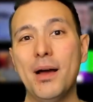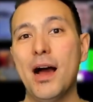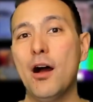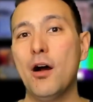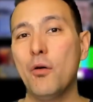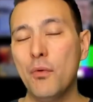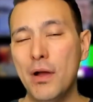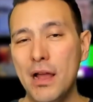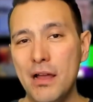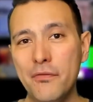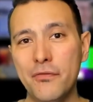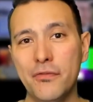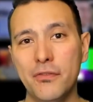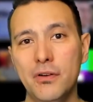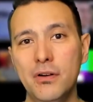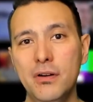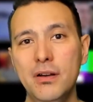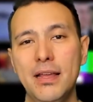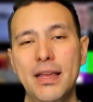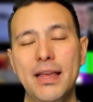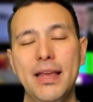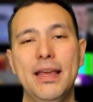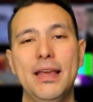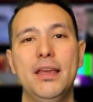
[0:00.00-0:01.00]

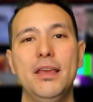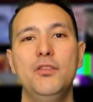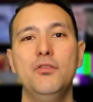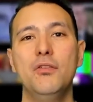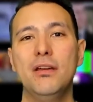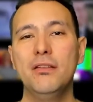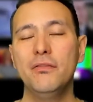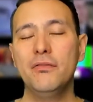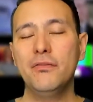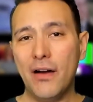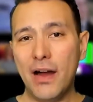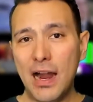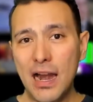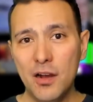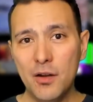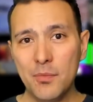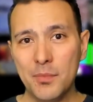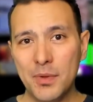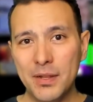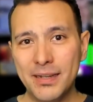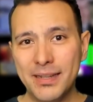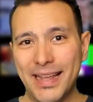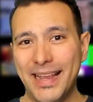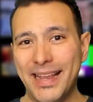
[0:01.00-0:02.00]
However, your
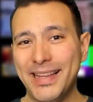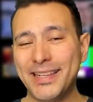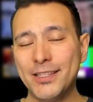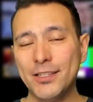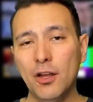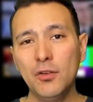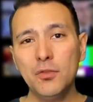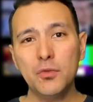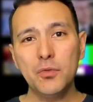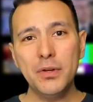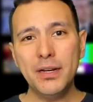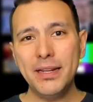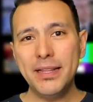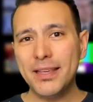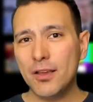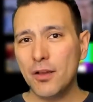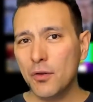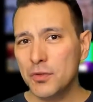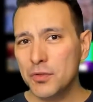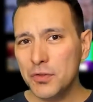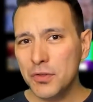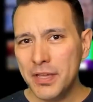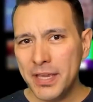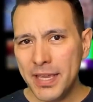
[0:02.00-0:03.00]
environment is not really
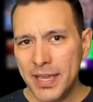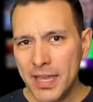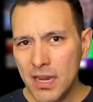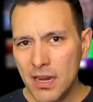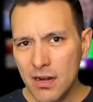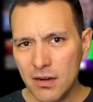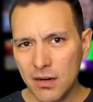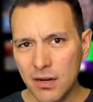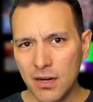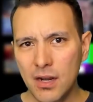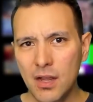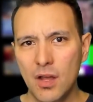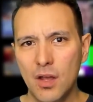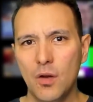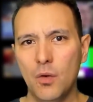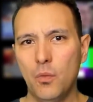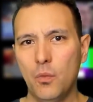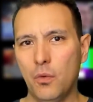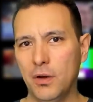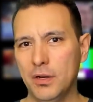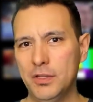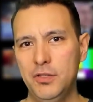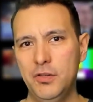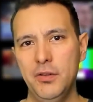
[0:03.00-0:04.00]
going to hear
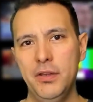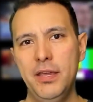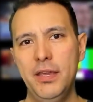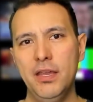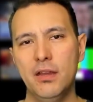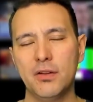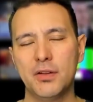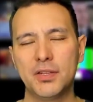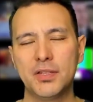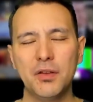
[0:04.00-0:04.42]
what you hear.